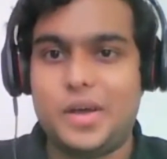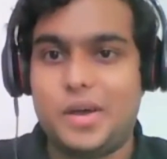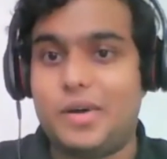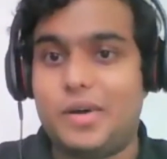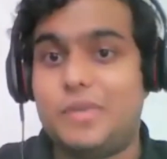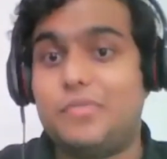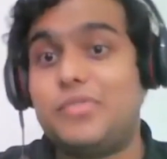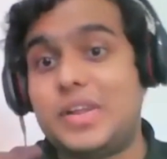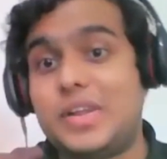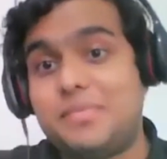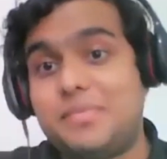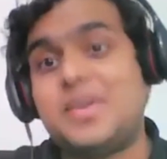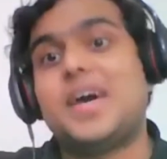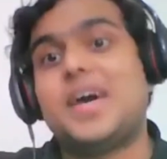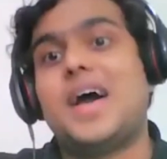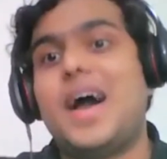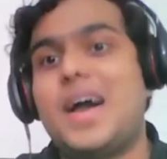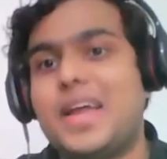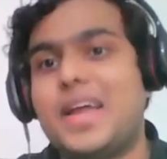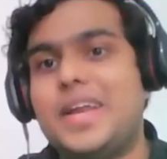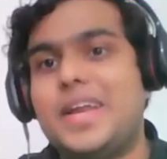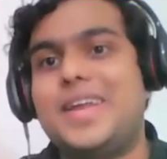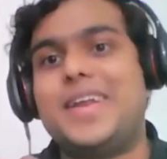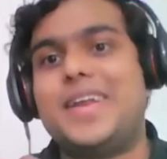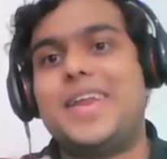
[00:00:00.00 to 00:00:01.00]
when we
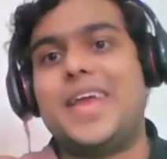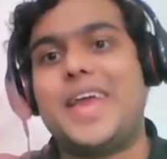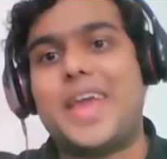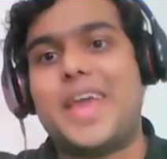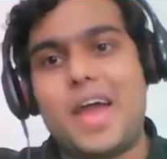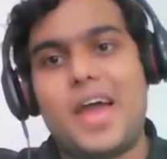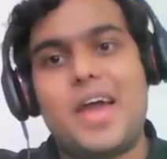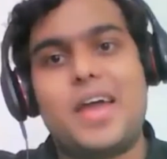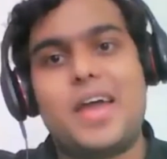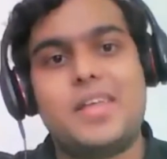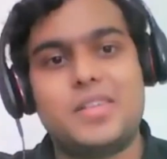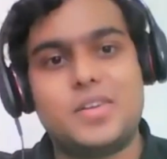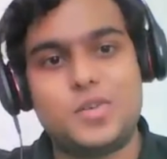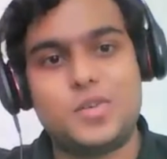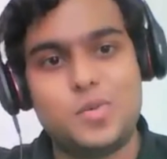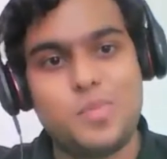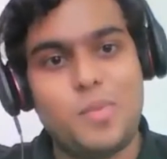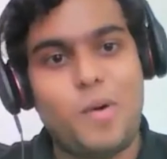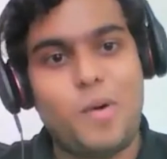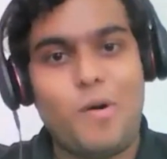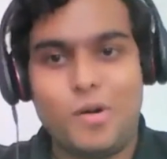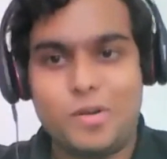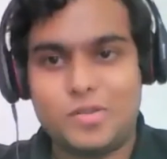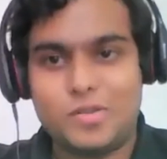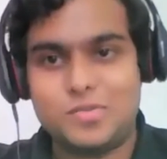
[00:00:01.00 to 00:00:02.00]
are architecting AI in the
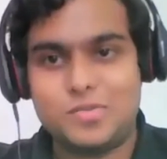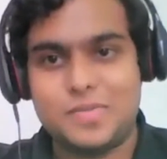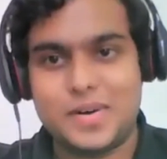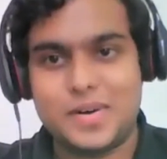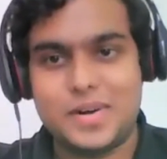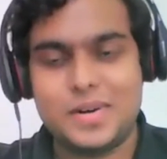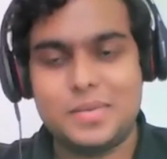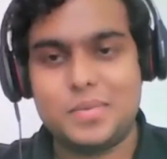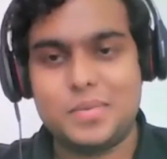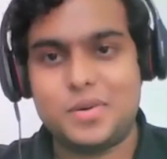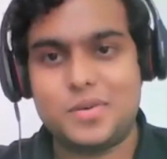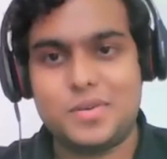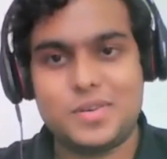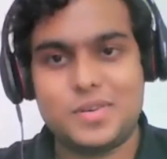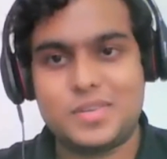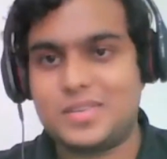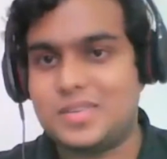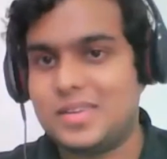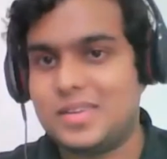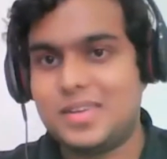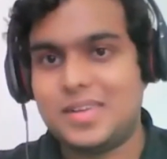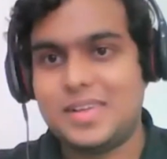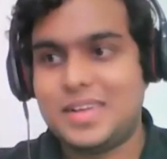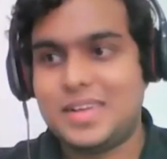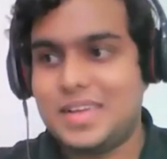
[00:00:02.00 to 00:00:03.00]
tomorrow's world?
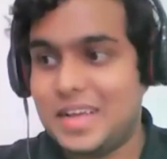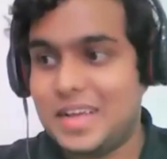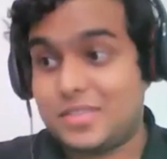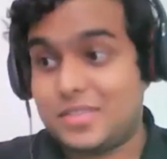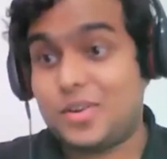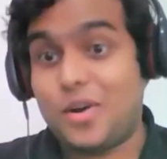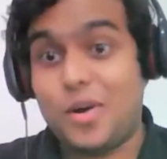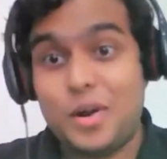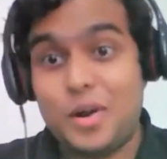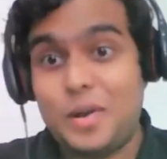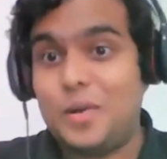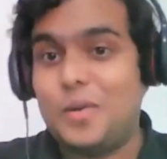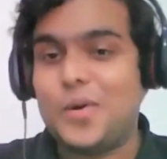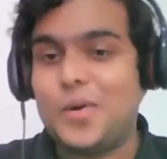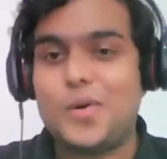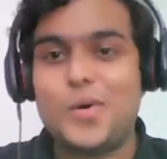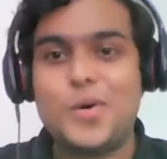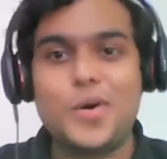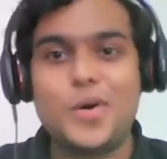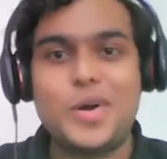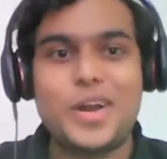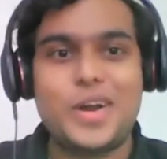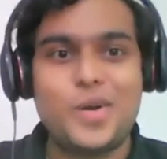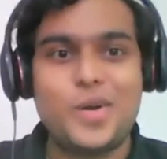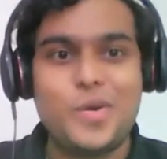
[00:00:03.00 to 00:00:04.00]
Because it's all low
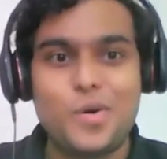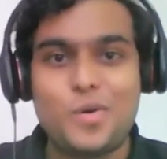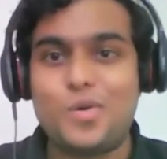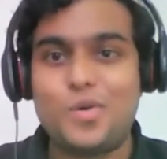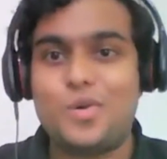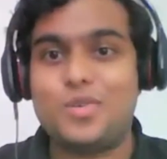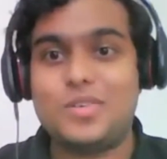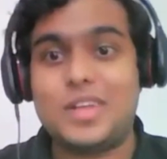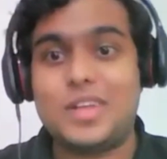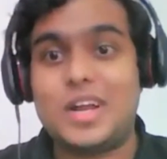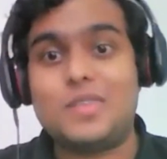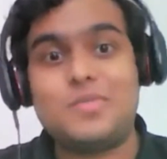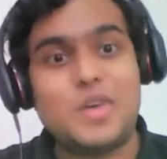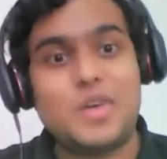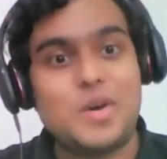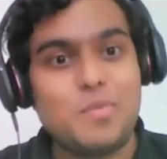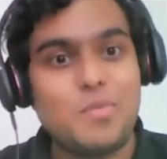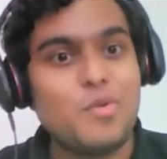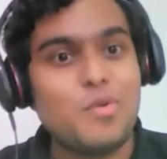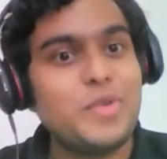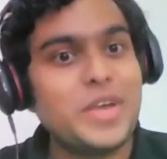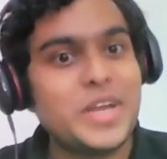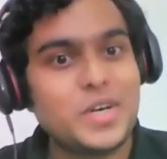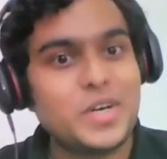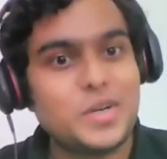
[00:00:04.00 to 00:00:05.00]
code and no code that we are
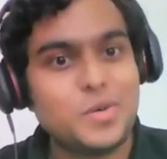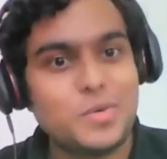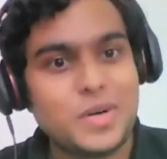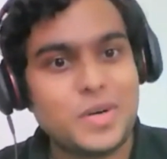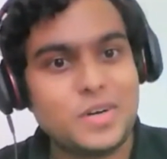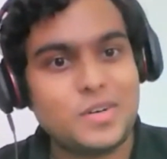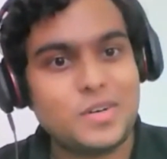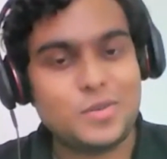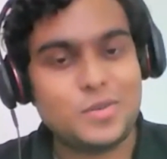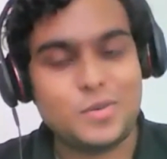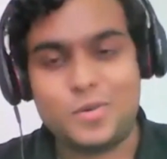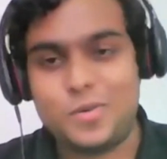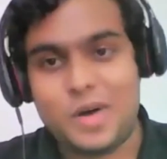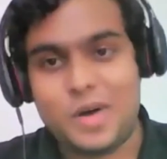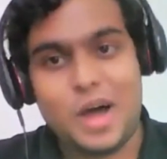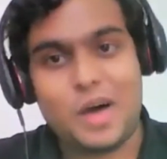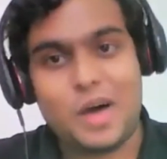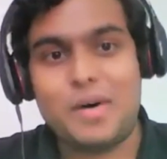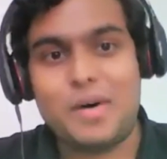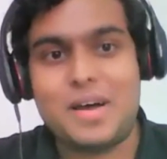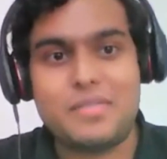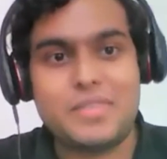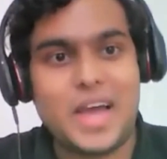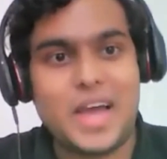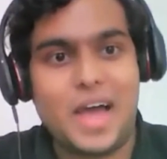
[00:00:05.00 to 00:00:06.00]
moving towards. So
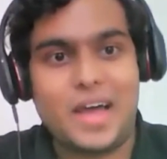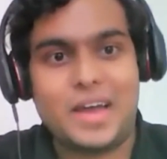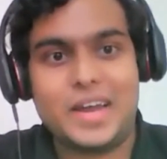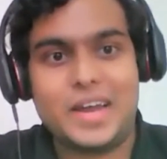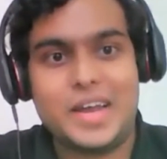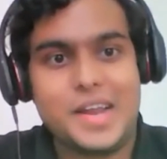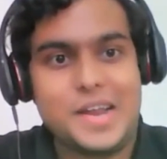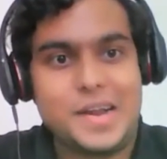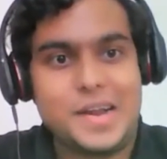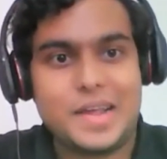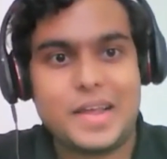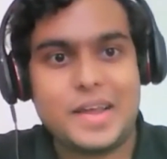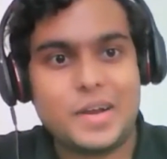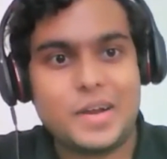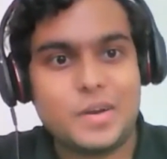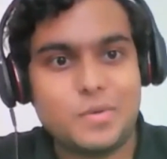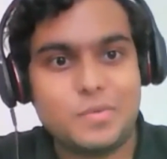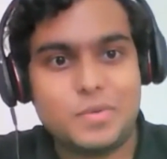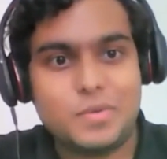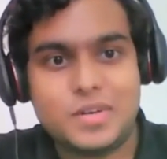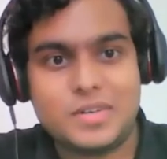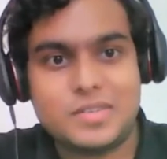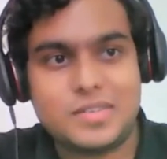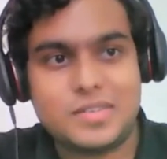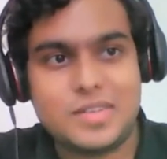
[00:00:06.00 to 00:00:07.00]
how are we architecting it
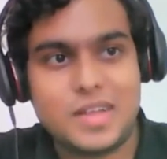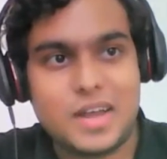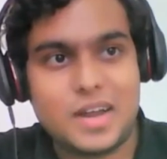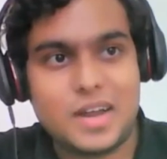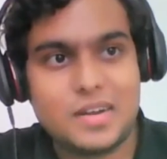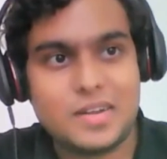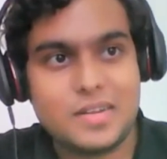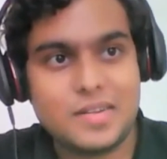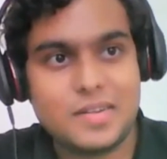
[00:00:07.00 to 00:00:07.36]
towards that?